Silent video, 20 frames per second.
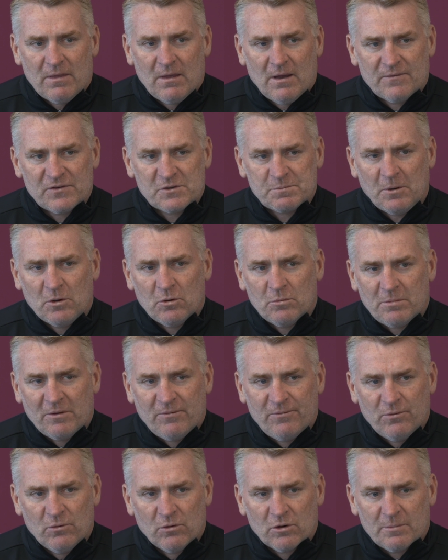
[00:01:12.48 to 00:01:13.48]
I've spoke
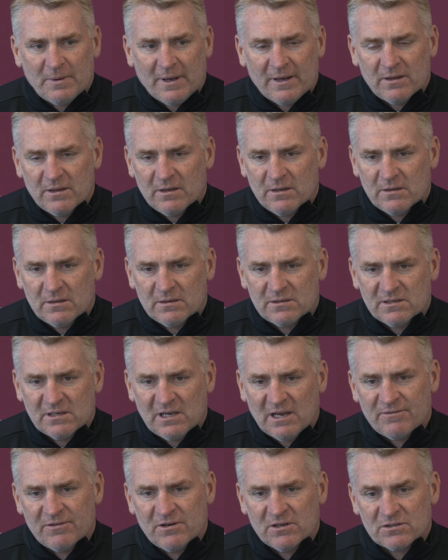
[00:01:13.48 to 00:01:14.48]
before about the
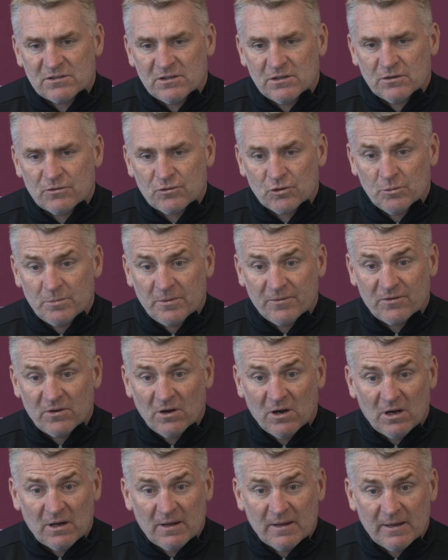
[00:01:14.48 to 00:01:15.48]
togetherness that the group have
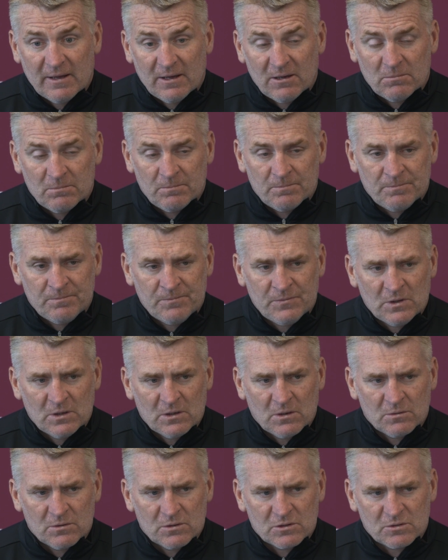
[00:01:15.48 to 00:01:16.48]
got. You
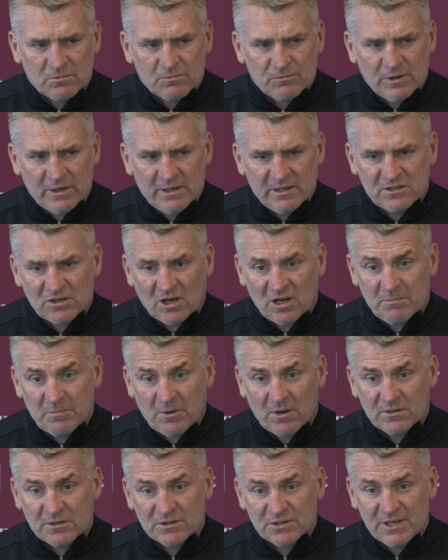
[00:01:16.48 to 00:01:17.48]
know, there's some really tight
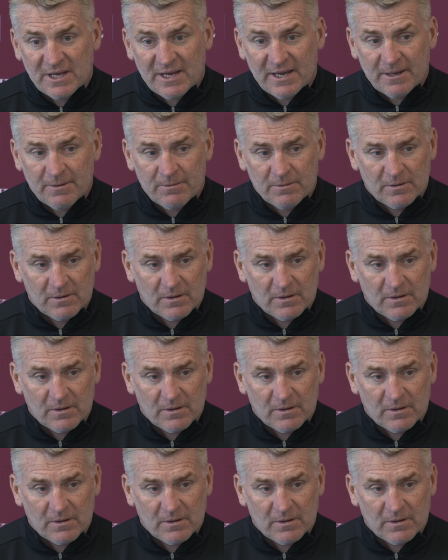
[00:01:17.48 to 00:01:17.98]
bonds there.